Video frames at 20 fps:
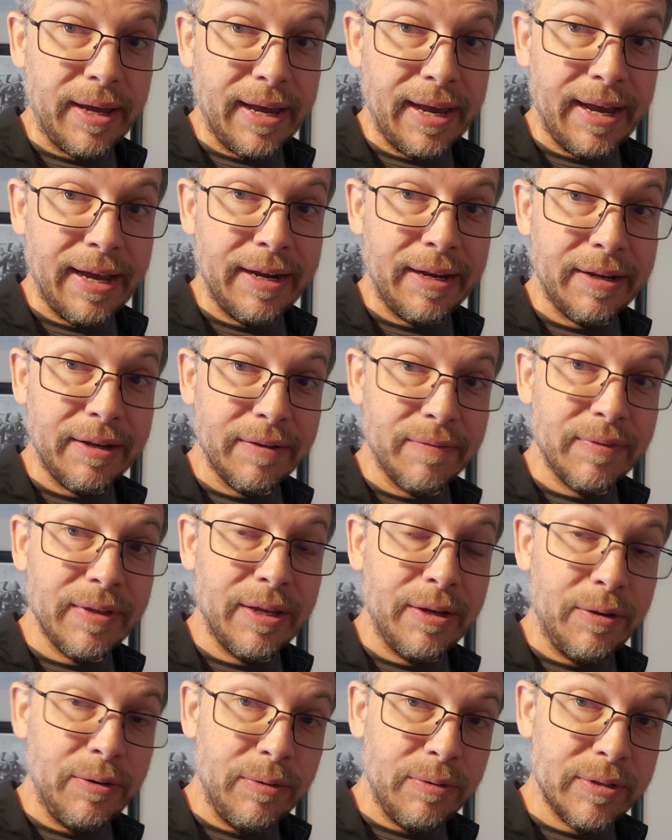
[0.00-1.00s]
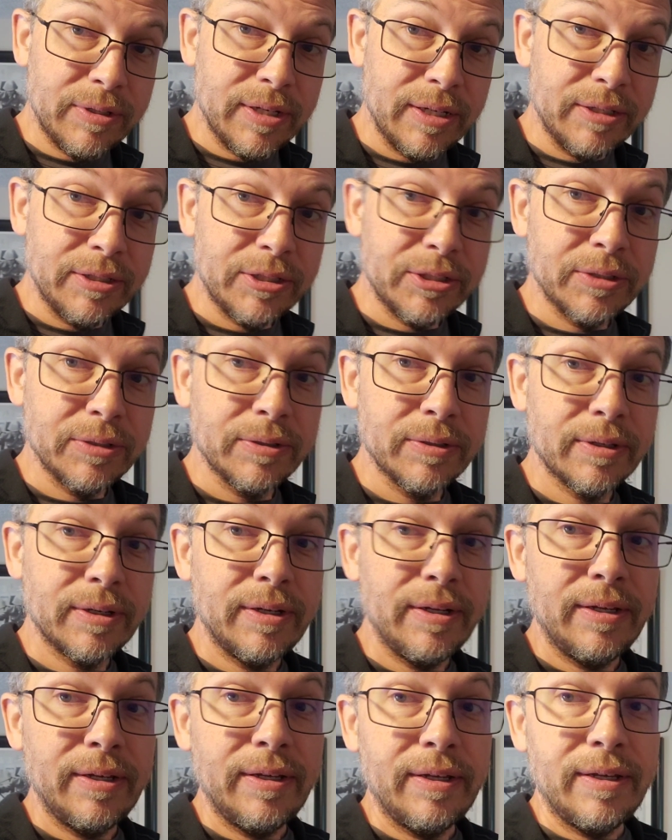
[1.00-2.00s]
my adding of that new sun shirt
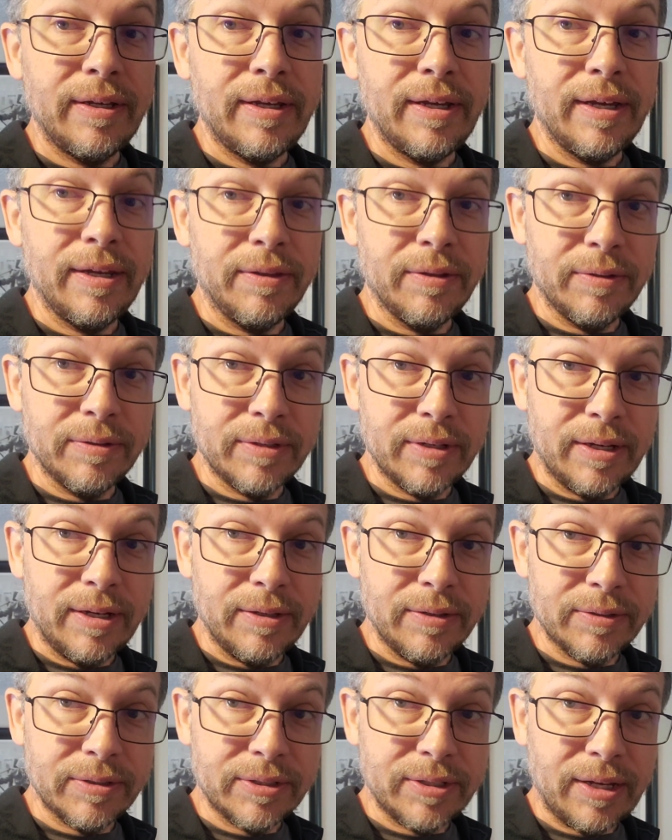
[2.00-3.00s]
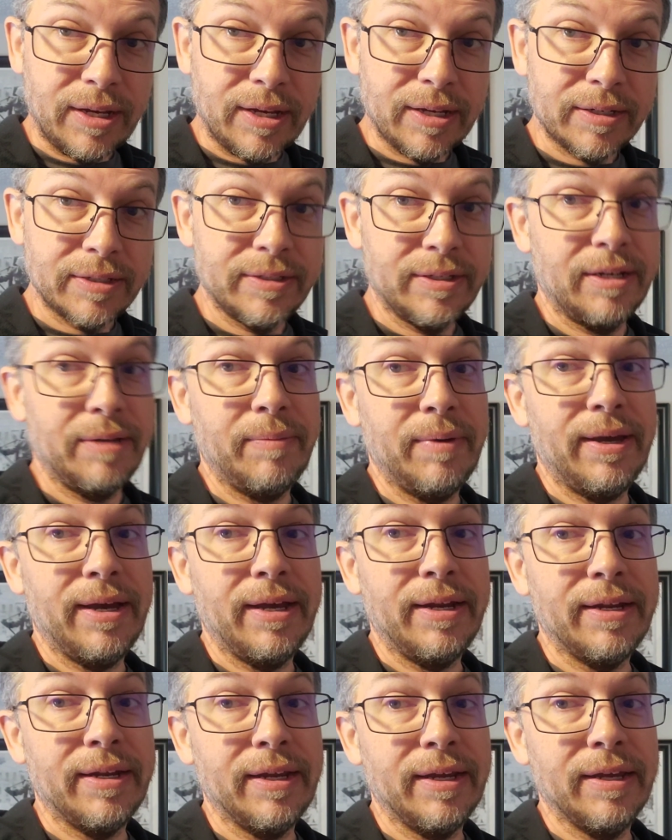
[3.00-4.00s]
and those other socks that I'm
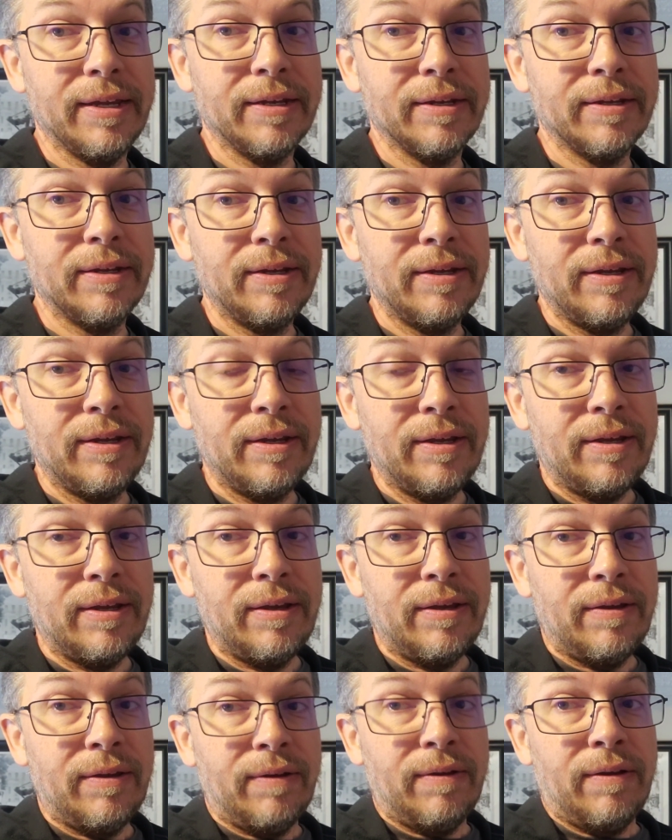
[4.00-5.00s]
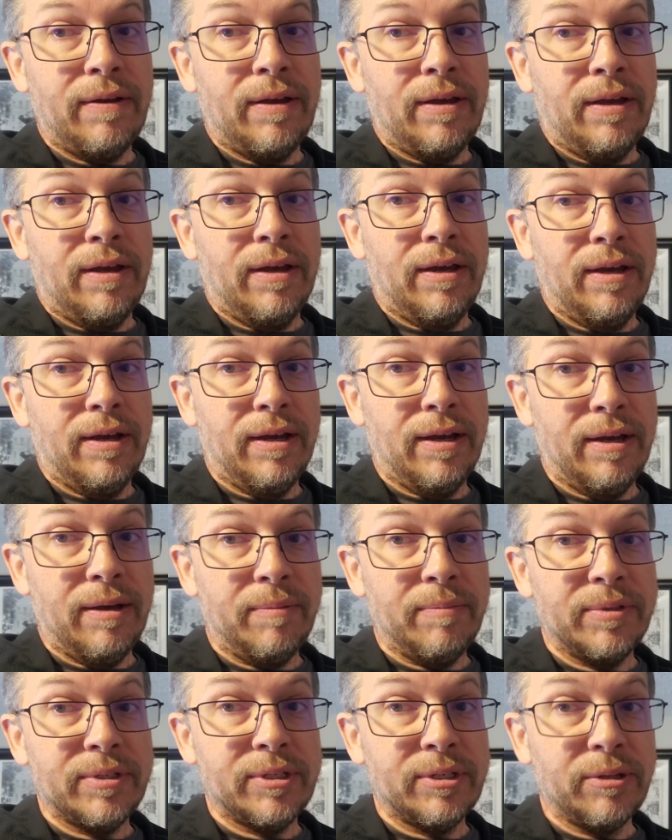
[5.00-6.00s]
adding in.
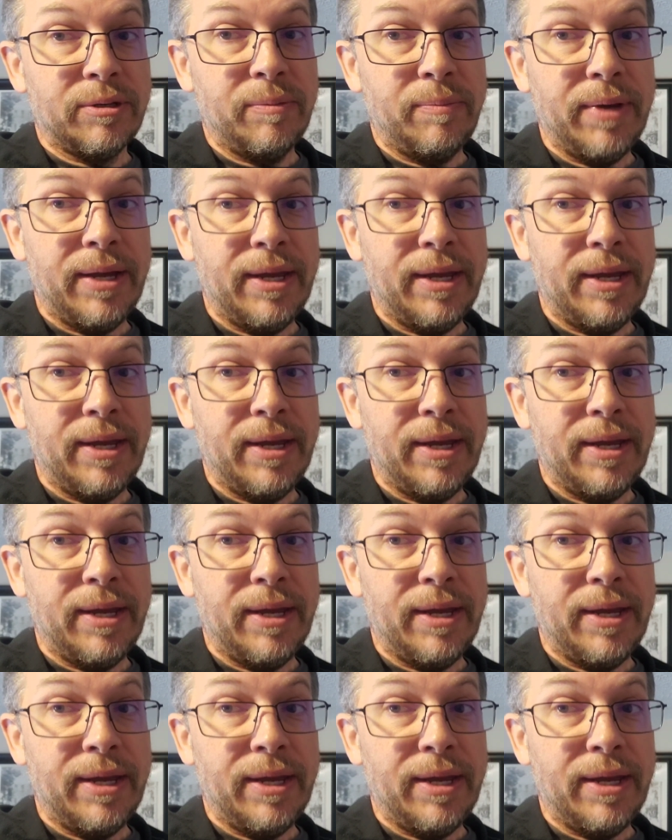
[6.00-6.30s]
Um, still